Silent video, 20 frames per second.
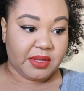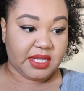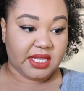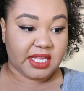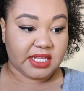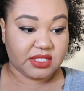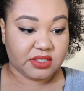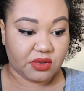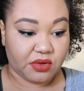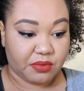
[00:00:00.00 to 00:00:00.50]
But
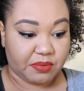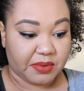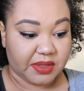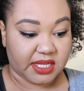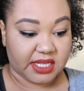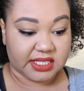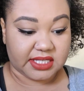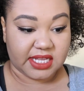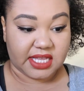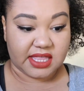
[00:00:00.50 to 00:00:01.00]
let's
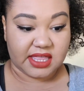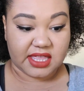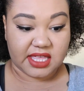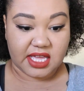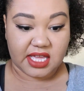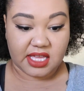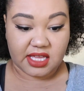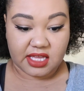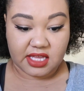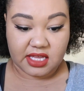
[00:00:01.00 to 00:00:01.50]
open this. I
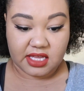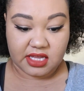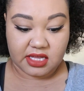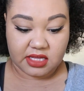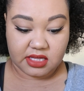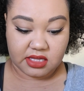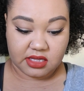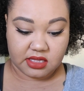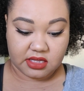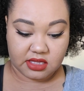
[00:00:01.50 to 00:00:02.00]
think
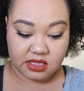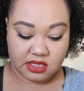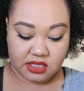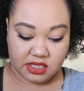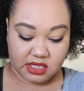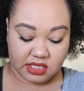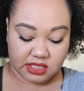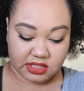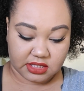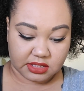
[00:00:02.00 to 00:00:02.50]

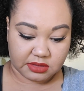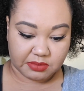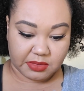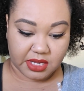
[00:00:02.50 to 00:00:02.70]
this